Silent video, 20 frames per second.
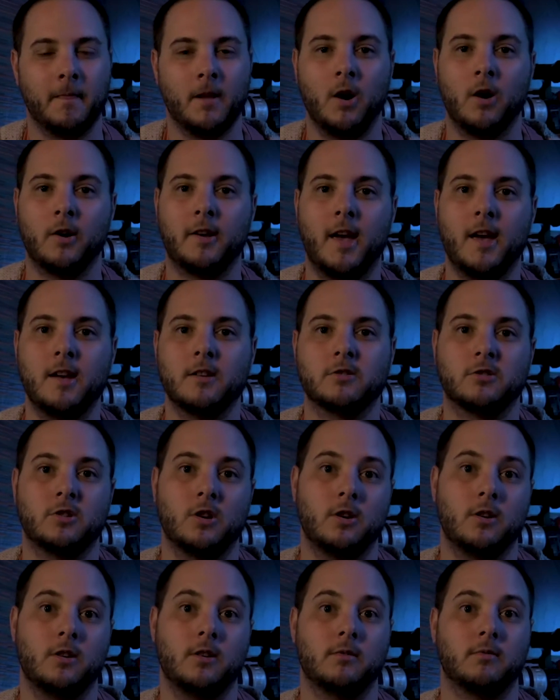Okay,
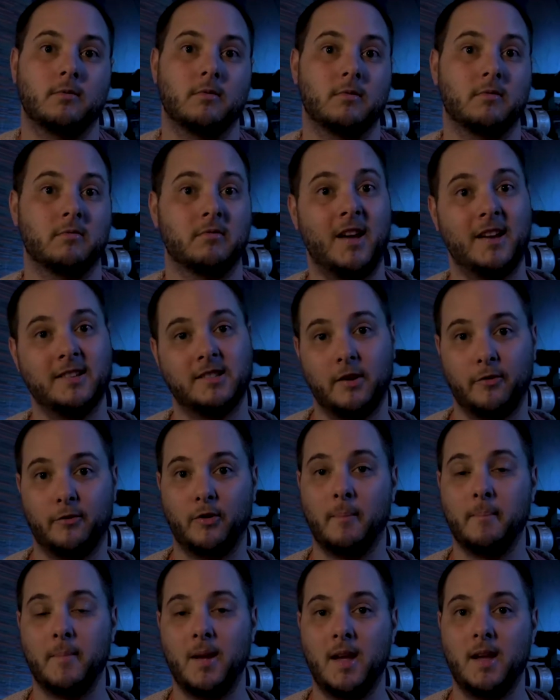so that's it
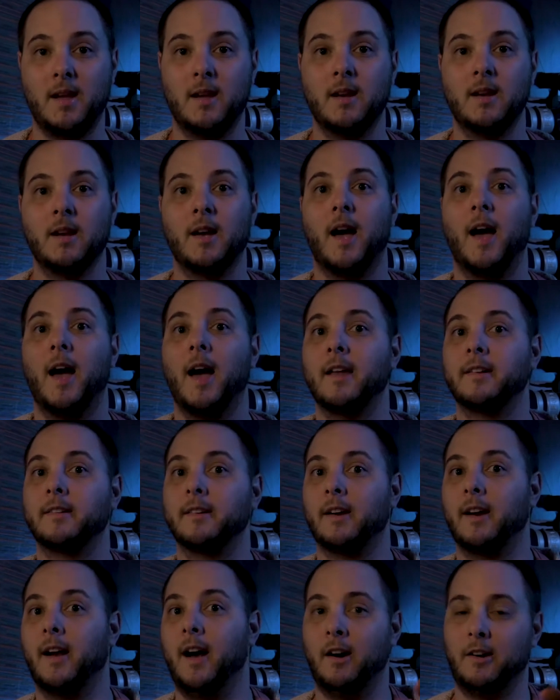from me, and
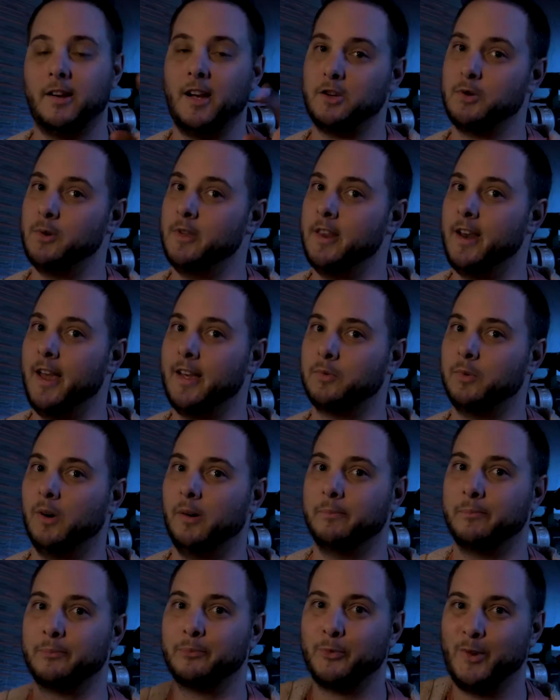I'll catch you in the next
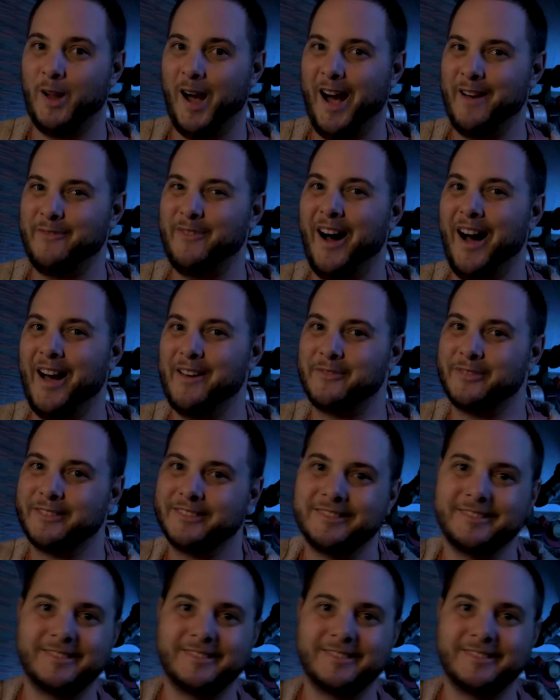one. High five.